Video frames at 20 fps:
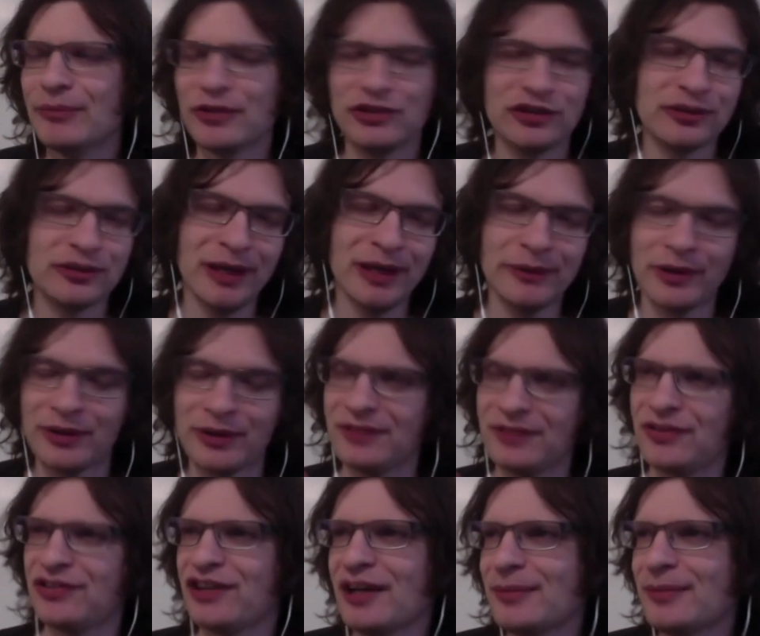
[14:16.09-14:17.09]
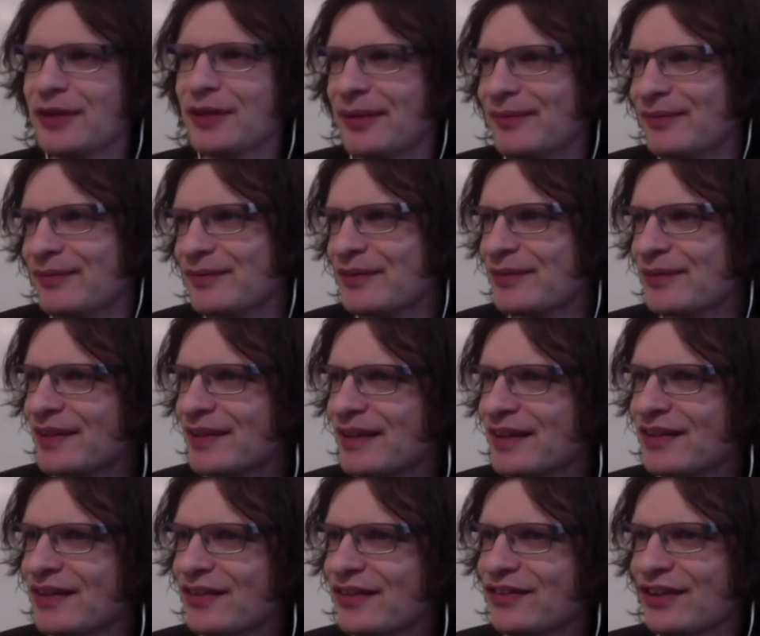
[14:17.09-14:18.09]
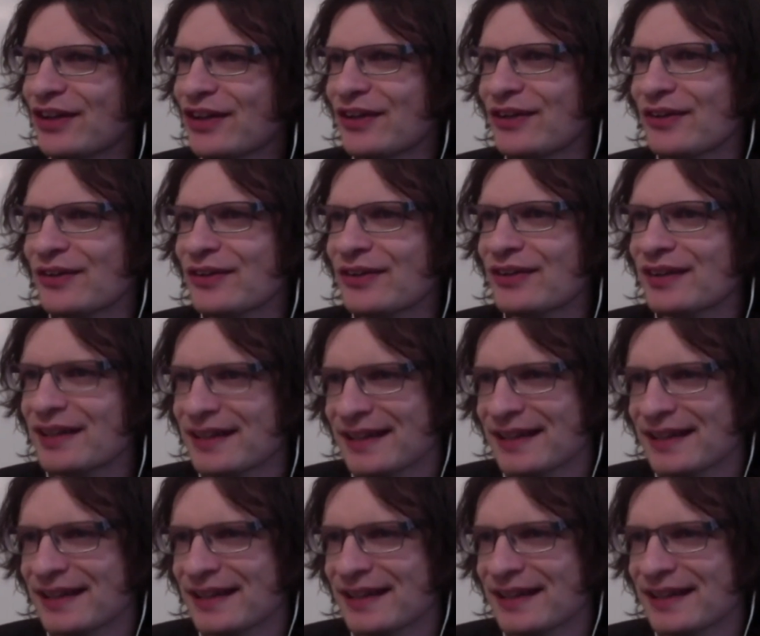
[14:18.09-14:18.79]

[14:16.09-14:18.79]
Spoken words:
Which is about where we left the timeline. So